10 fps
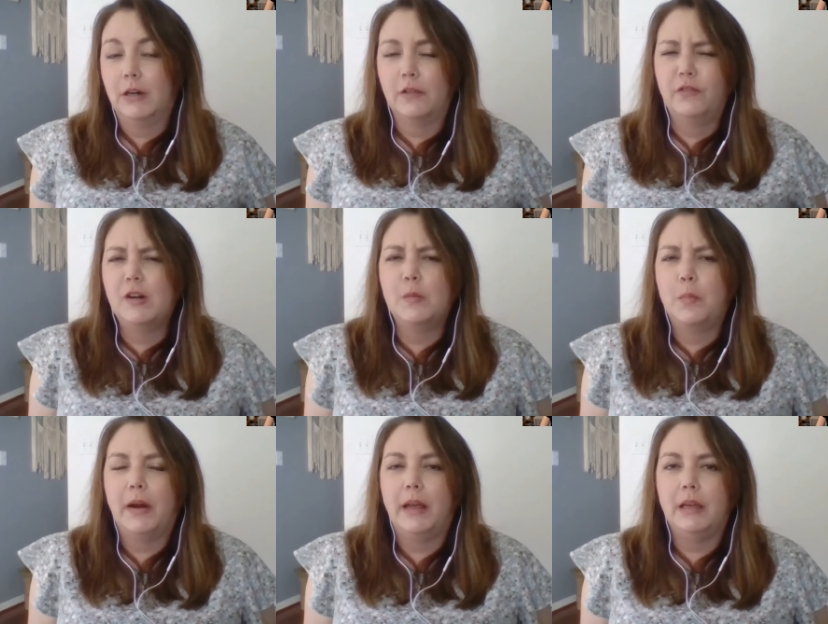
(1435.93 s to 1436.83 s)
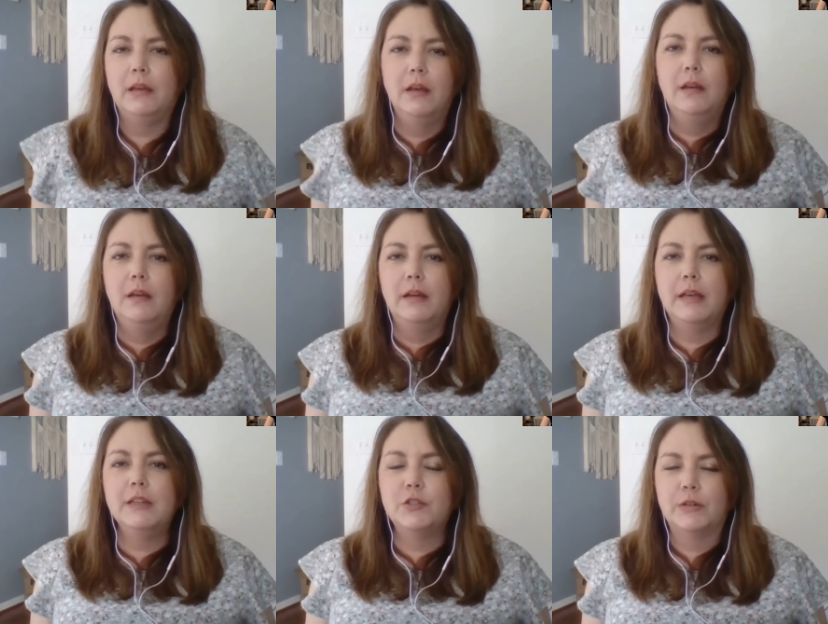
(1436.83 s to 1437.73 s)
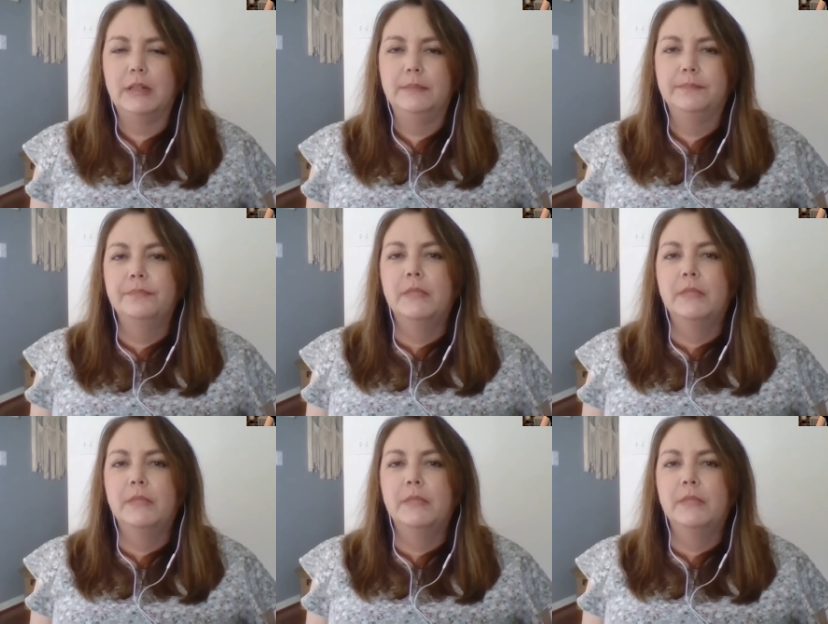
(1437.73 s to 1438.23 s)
or vertebrae injury.